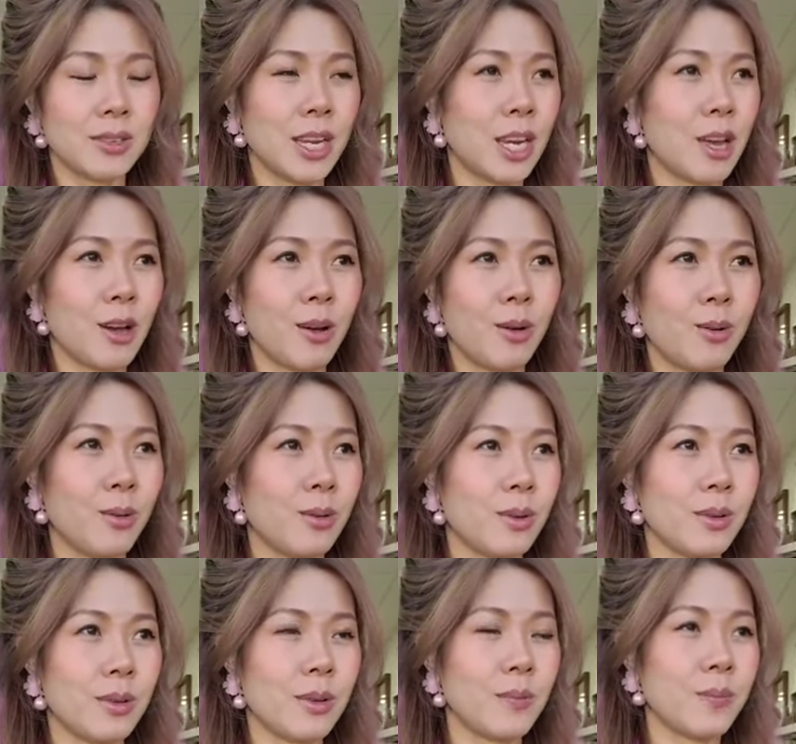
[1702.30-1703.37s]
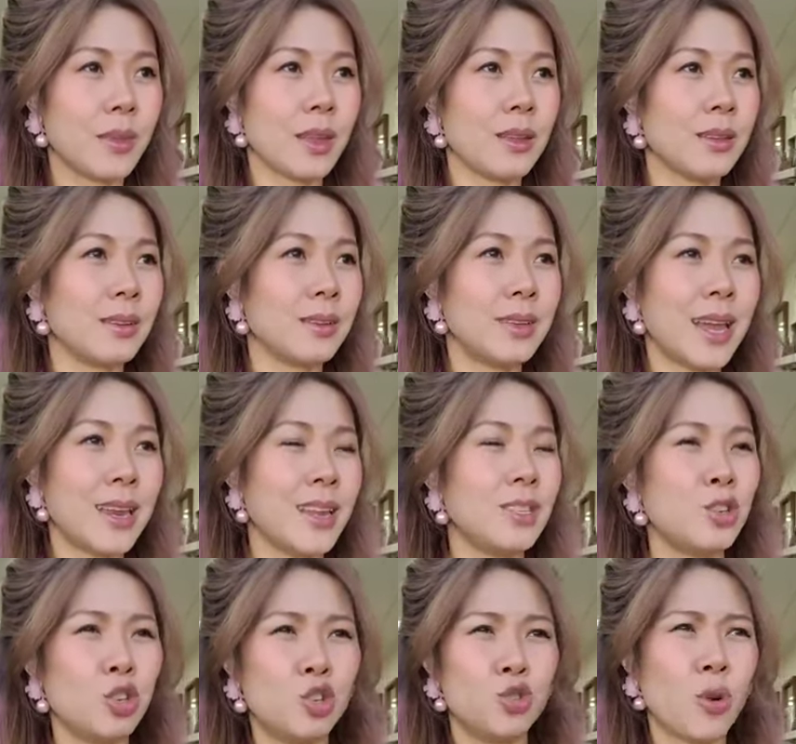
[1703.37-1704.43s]
you know, get
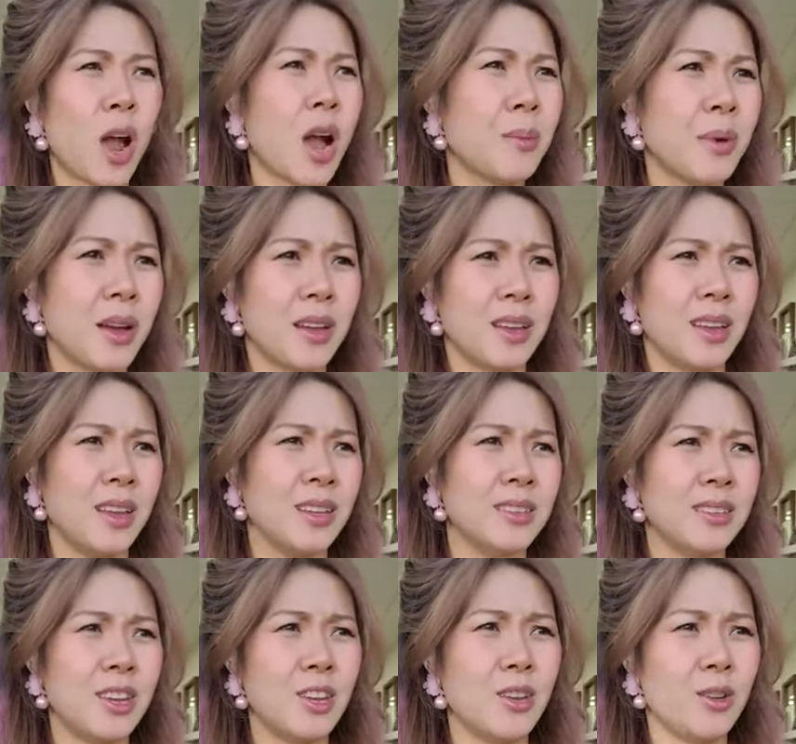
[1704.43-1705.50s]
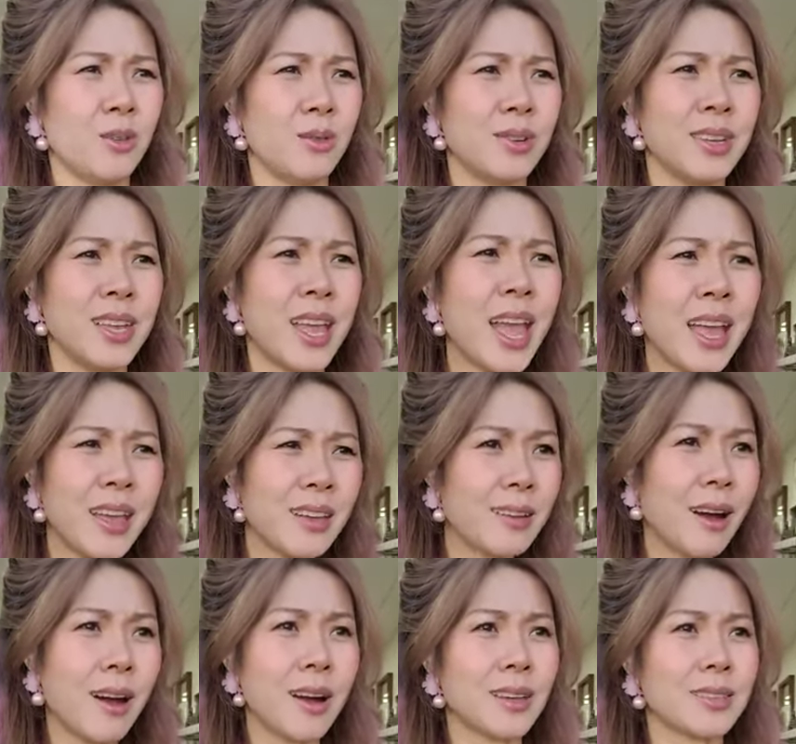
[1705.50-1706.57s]
into drama and, you know,
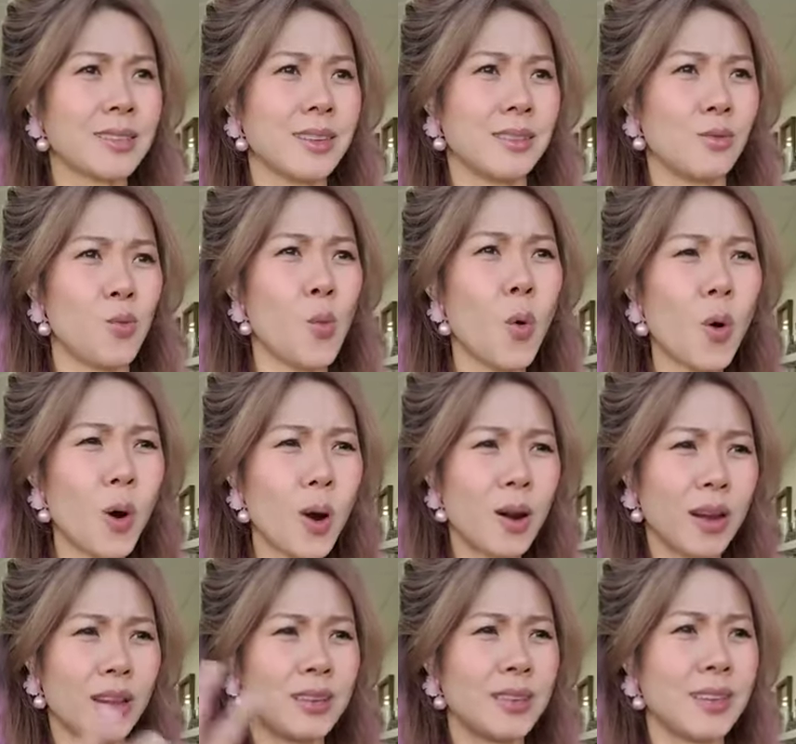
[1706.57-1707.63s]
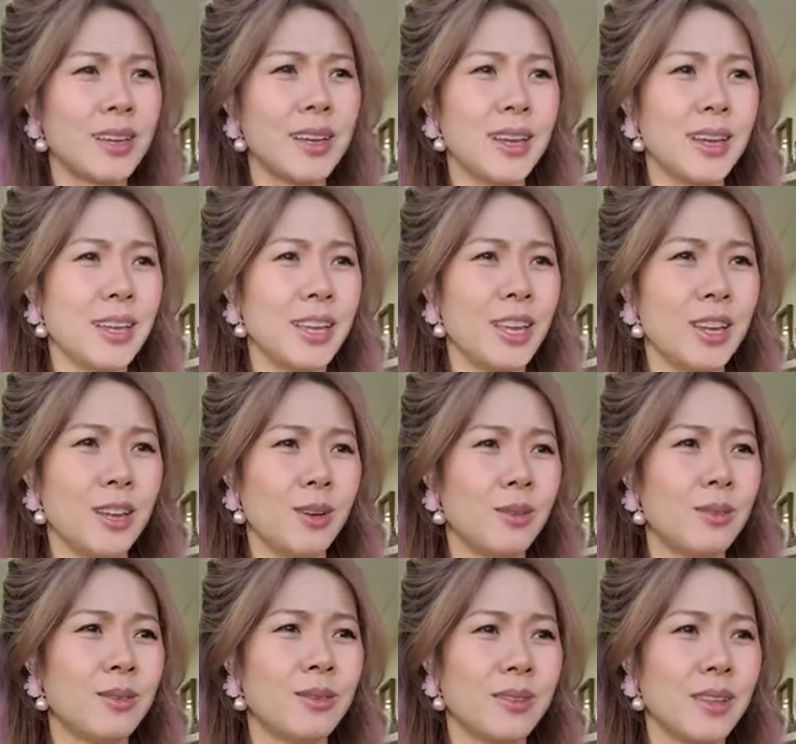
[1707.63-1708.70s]
chaos and war and, you
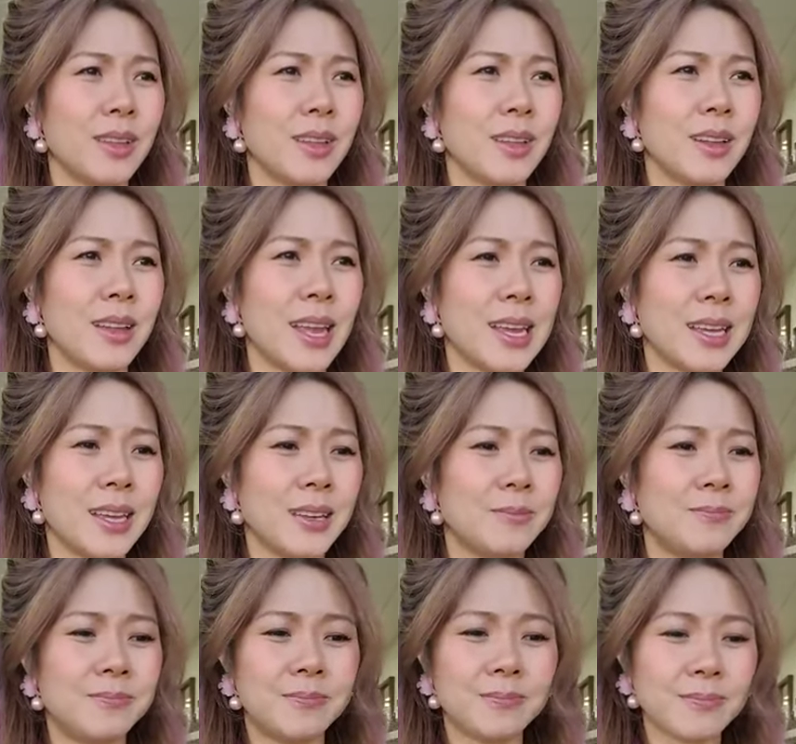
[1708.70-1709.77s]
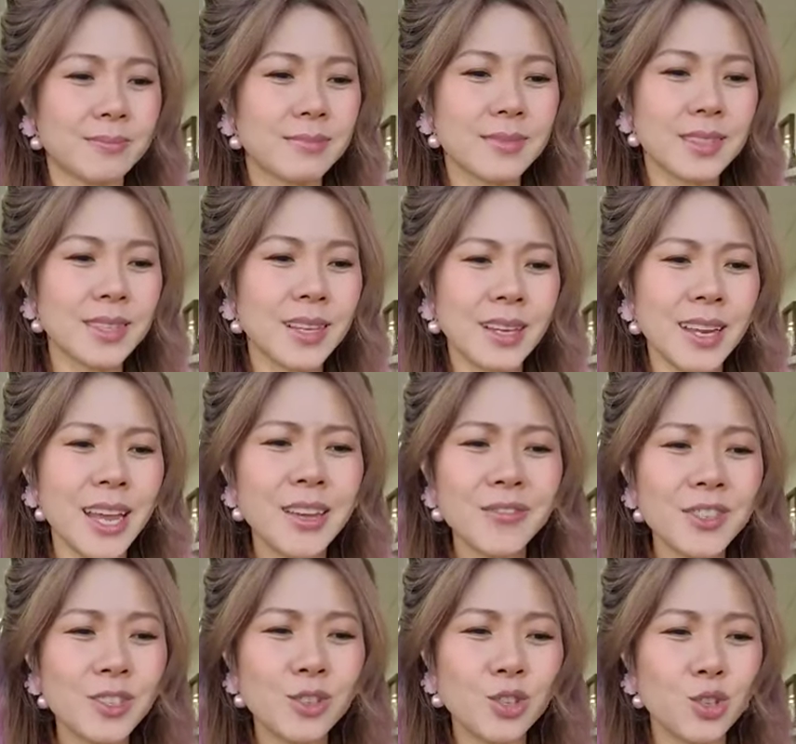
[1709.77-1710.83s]
know, like, life
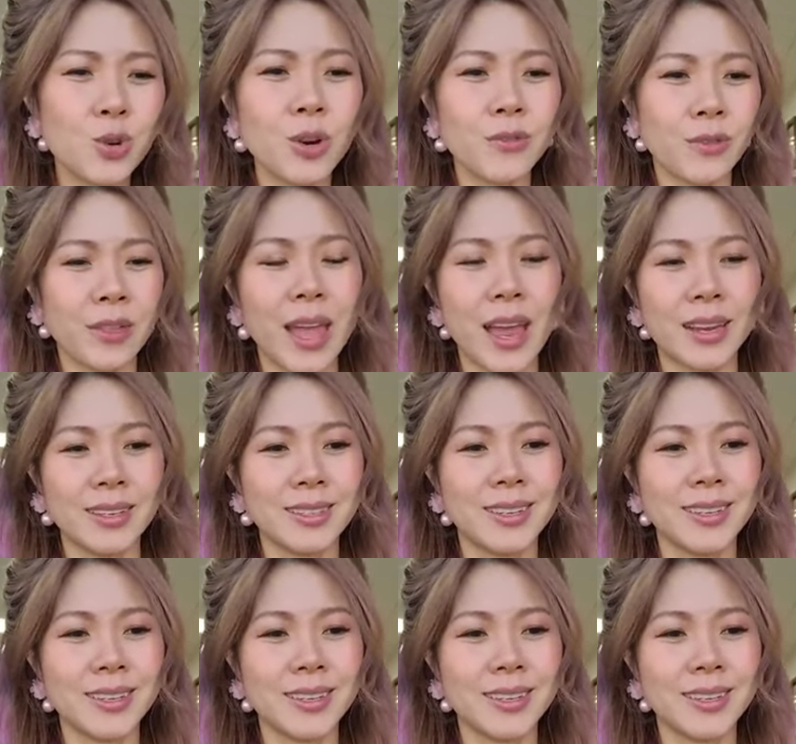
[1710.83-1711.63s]
is too short for that.